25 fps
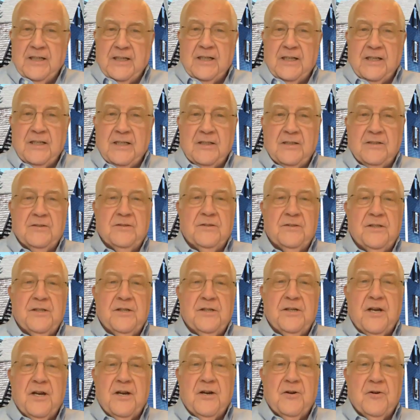Uh,
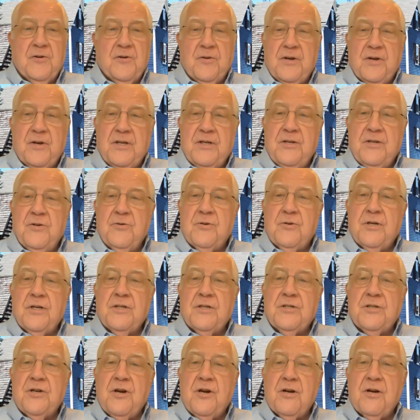you know, you
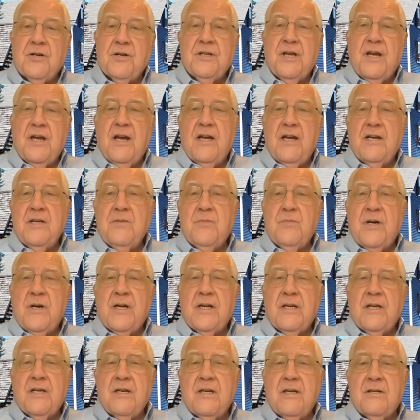can talk to
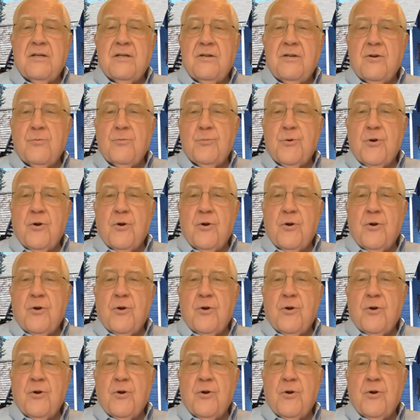anybody in your